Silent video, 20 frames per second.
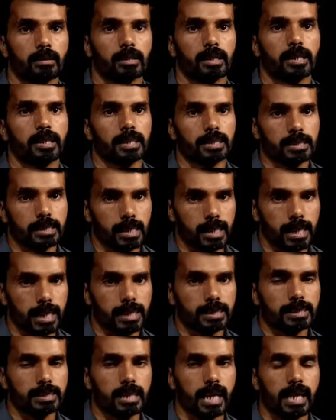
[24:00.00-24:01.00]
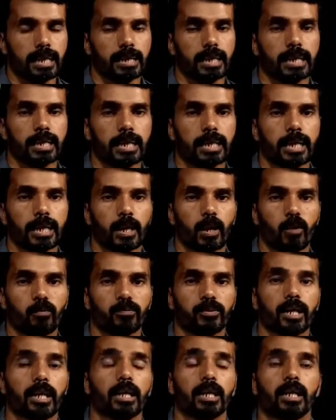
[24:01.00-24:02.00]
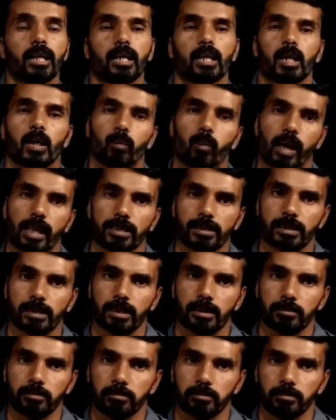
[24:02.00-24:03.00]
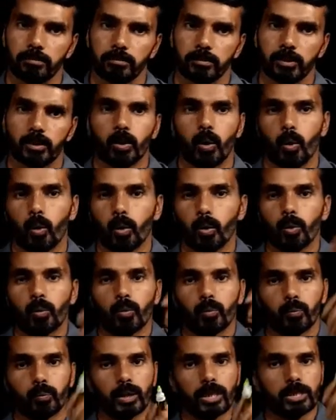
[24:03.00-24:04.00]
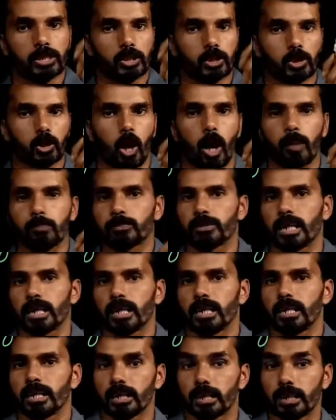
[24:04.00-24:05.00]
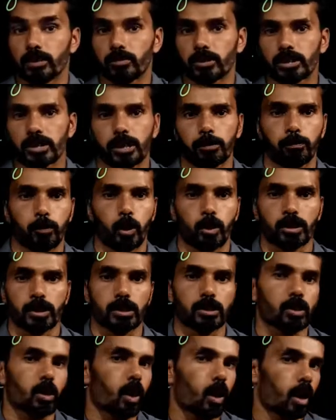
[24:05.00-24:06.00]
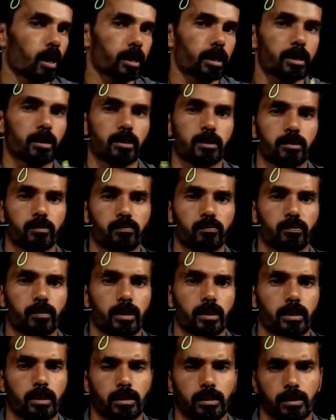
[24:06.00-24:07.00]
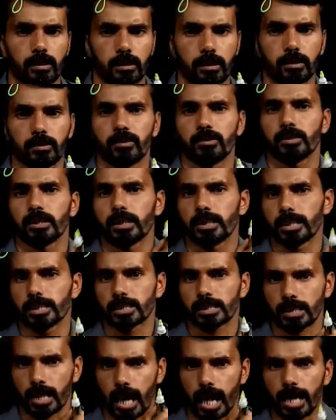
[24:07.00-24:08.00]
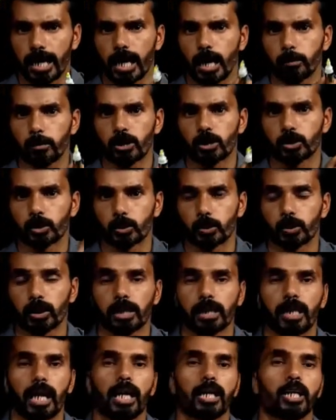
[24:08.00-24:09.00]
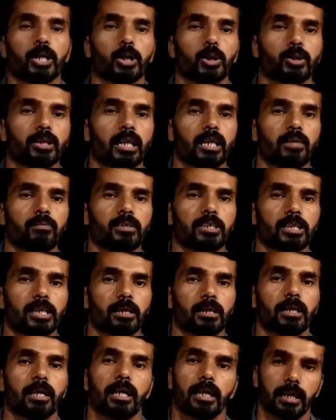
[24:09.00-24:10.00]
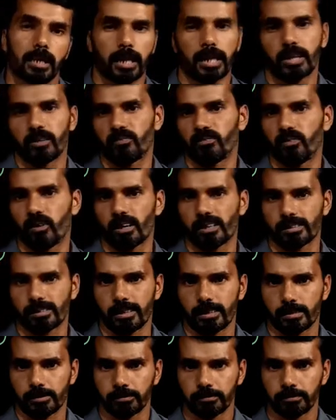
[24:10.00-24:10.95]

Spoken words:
It is less than the degree of the divisor. So we stop the division process, or it is unable to continue the division any further,